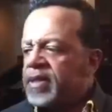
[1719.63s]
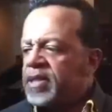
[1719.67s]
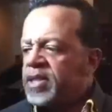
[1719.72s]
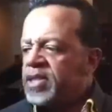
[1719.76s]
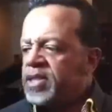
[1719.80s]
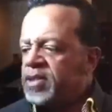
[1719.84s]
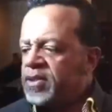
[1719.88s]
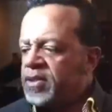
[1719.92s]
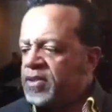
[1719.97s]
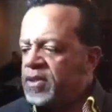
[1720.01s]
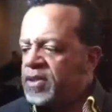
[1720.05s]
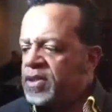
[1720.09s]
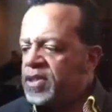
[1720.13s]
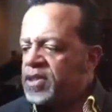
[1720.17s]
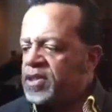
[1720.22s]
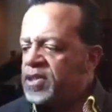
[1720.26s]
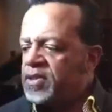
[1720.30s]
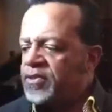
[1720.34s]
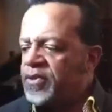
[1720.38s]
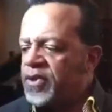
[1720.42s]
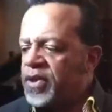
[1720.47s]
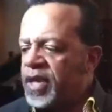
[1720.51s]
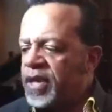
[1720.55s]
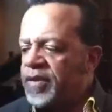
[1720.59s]
Did you
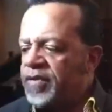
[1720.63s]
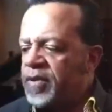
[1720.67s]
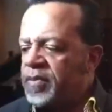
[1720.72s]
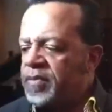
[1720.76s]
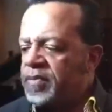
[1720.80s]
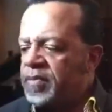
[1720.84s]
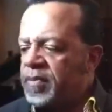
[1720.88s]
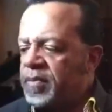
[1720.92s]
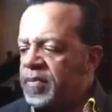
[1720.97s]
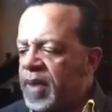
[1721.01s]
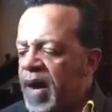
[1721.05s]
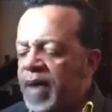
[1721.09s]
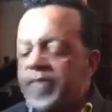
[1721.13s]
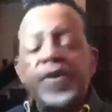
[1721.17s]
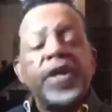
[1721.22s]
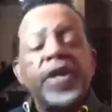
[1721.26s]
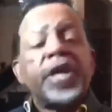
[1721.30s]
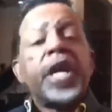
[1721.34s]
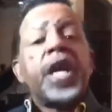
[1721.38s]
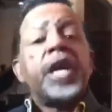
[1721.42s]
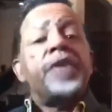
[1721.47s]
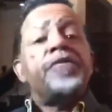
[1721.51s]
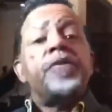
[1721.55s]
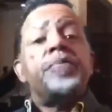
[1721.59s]
did you forgive him? I
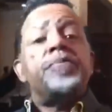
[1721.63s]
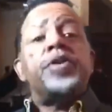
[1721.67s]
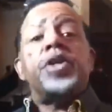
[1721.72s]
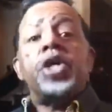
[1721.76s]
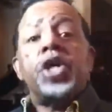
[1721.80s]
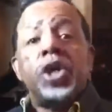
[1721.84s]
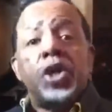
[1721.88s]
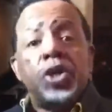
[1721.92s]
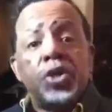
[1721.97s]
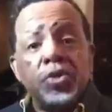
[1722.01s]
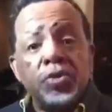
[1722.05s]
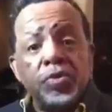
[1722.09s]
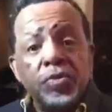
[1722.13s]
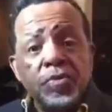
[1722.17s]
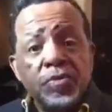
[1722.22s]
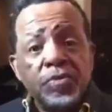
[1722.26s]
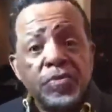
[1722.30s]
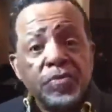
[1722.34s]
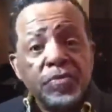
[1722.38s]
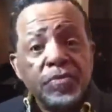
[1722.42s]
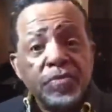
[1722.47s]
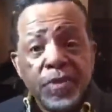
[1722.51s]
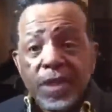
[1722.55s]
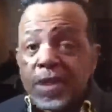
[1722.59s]
forgave him then.
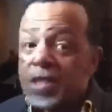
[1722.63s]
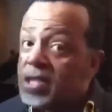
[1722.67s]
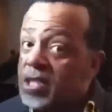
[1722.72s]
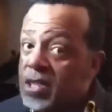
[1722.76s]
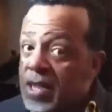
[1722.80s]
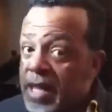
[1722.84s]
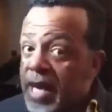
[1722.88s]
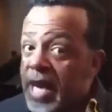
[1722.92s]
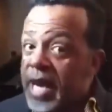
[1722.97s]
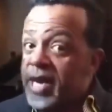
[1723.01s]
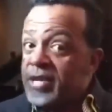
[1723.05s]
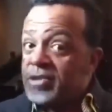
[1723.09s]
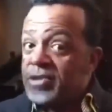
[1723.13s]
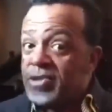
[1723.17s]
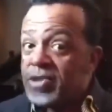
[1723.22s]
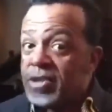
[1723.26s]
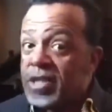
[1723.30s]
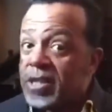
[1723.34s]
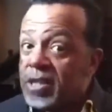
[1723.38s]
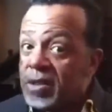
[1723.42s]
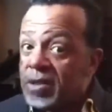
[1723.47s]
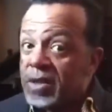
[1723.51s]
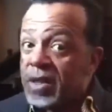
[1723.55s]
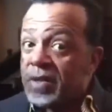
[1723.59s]
These are the
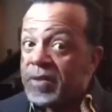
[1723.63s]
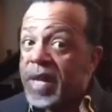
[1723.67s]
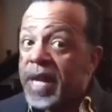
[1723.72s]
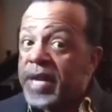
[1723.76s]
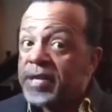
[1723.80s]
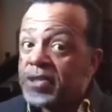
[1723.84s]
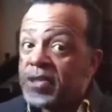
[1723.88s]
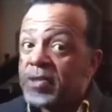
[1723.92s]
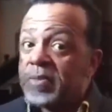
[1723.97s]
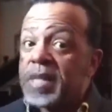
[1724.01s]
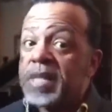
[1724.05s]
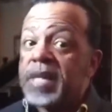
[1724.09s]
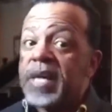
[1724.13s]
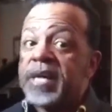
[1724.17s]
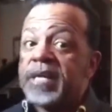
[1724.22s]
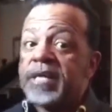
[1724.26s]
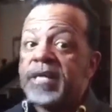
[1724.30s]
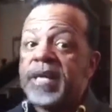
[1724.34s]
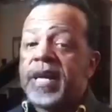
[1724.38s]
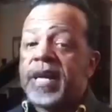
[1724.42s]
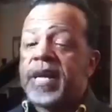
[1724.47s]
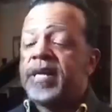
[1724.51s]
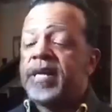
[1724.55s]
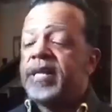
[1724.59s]
answers. He, he would answer me
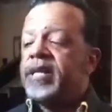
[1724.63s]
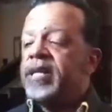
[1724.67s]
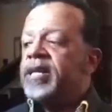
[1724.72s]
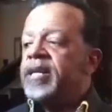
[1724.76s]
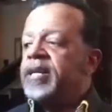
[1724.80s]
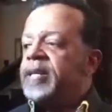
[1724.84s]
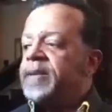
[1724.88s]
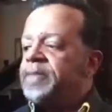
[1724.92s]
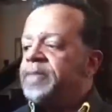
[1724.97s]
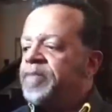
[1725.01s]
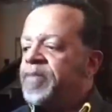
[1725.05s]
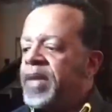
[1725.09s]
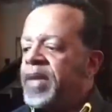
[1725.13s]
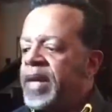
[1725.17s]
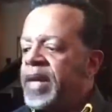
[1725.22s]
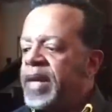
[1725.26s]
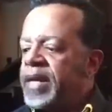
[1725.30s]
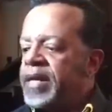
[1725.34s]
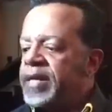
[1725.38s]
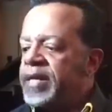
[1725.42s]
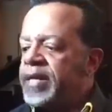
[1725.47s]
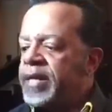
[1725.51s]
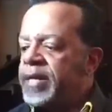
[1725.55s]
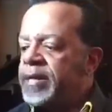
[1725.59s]
like that,
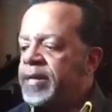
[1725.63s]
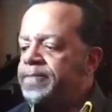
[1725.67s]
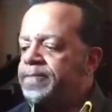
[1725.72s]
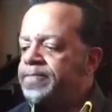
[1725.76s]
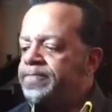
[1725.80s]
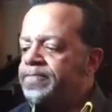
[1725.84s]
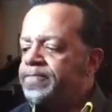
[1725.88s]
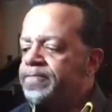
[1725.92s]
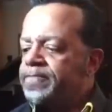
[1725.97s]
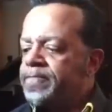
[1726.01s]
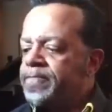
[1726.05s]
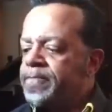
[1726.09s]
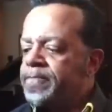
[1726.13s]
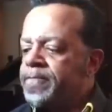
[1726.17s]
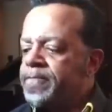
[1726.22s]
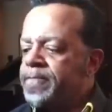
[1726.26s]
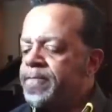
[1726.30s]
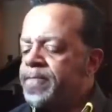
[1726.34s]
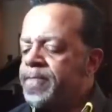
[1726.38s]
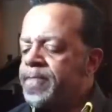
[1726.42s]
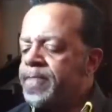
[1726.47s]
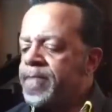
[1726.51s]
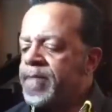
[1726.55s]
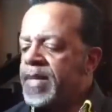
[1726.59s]
and um,
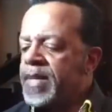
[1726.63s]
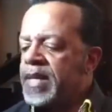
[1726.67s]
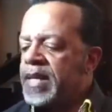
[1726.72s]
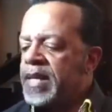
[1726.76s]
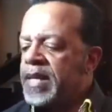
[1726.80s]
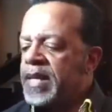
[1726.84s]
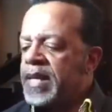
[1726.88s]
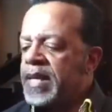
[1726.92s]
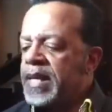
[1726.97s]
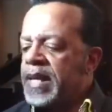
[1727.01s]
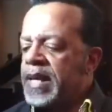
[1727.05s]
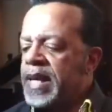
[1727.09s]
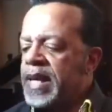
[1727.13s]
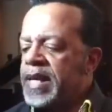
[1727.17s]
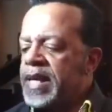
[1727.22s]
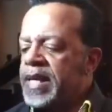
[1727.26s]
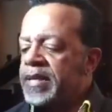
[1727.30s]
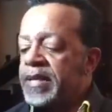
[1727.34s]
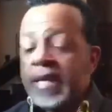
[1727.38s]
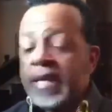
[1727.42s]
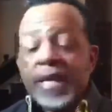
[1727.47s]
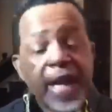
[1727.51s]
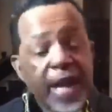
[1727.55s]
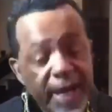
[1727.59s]

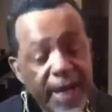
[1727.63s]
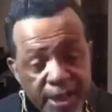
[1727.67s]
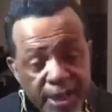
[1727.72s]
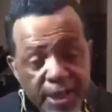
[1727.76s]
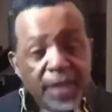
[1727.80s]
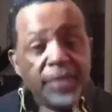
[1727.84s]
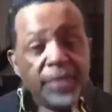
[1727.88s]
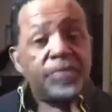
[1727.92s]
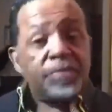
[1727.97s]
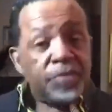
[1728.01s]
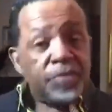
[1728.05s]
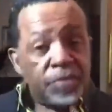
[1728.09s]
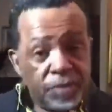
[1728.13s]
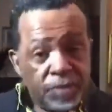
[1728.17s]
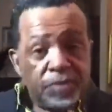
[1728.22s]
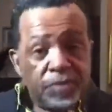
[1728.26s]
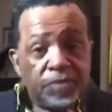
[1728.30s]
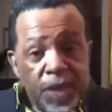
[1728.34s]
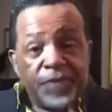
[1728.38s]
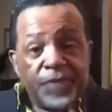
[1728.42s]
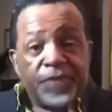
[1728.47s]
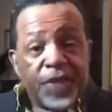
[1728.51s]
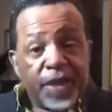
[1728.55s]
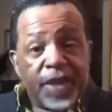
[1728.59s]
I, and then I asked him
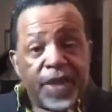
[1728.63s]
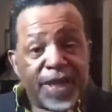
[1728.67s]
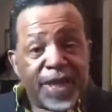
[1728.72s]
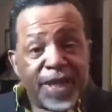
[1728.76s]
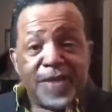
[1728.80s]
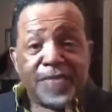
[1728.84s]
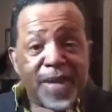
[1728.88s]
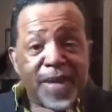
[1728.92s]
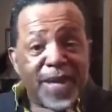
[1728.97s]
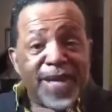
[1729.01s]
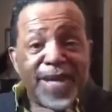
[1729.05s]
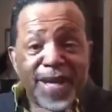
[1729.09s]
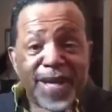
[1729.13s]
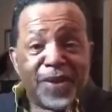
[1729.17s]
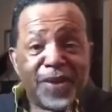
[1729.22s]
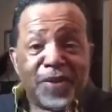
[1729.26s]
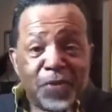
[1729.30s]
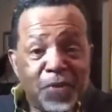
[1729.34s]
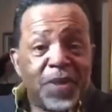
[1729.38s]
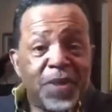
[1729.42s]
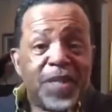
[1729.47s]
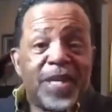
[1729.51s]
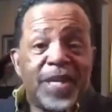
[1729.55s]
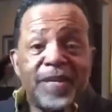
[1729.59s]
if he could get him out of
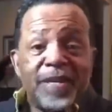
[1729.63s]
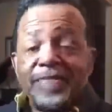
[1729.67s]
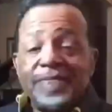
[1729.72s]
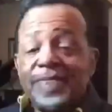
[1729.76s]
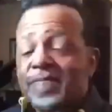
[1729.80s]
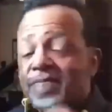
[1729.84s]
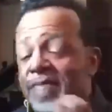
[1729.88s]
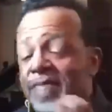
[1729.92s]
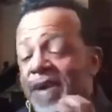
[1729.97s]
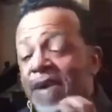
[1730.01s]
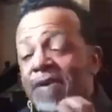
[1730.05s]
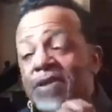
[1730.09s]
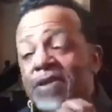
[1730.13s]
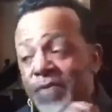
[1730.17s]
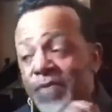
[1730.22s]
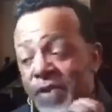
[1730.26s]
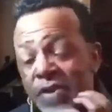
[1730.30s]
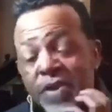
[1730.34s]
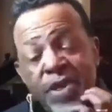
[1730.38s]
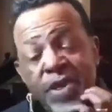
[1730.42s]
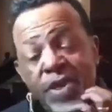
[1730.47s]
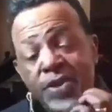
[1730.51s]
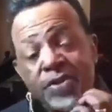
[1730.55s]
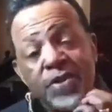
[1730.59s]
hell. Would he? I was
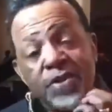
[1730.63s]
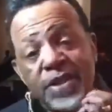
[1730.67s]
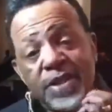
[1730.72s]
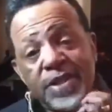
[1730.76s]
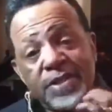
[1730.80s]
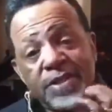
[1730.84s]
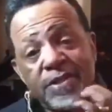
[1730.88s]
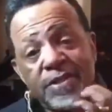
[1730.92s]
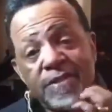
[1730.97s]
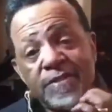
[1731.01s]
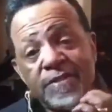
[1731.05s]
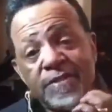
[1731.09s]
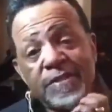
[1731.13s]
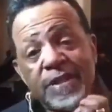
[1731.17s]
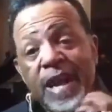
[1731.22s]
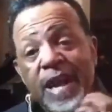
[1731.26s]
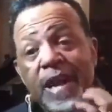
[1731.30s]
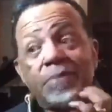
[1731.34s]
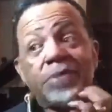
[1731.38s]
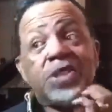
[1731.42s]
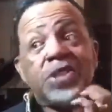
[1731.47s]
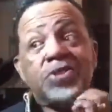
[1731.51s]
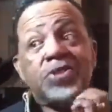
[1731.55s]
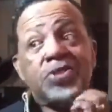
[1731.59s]
very curious.
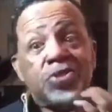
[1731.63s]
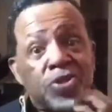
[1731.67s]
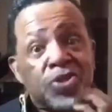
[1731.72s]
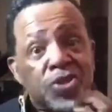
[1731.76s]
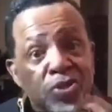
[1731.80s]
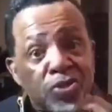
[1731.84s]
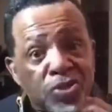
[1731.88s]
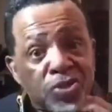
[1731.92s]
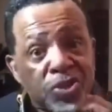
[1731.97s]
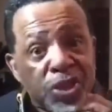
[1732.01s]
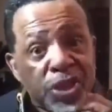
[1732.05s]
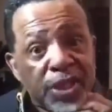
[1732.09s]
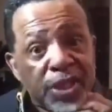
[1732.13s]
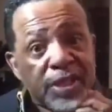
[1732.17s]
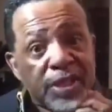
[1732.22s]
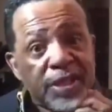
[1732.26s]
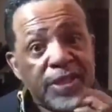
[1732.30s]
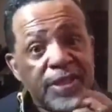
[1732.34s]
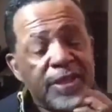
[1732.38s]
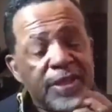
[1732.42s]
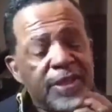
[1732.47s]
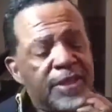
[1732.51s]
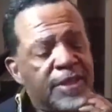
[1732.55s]
I was still searching.